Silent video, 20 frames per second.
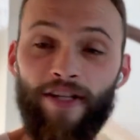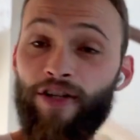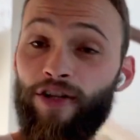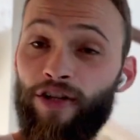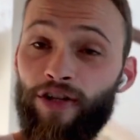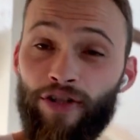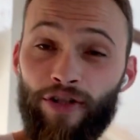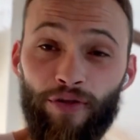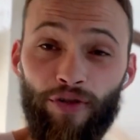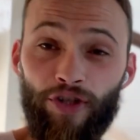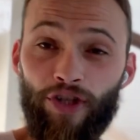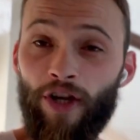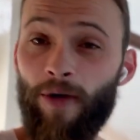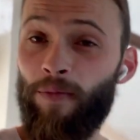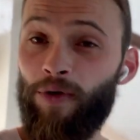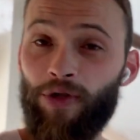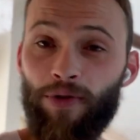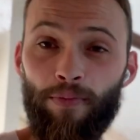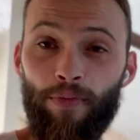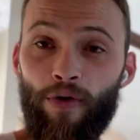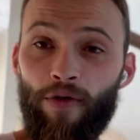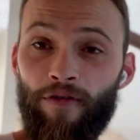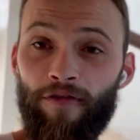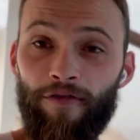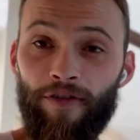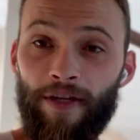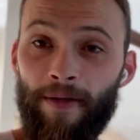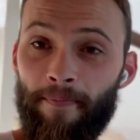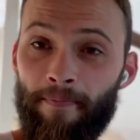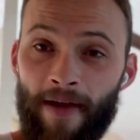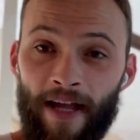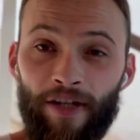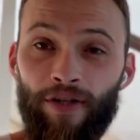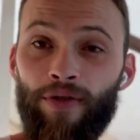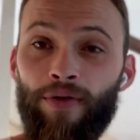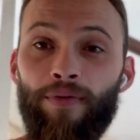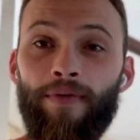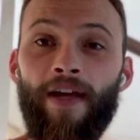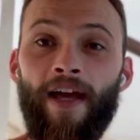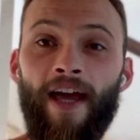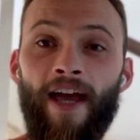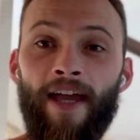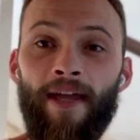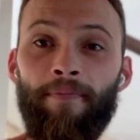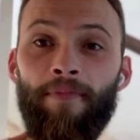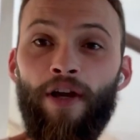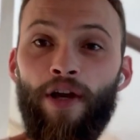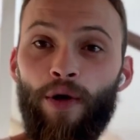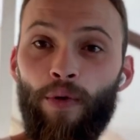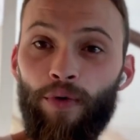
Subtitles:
going to do so much more for your mental game,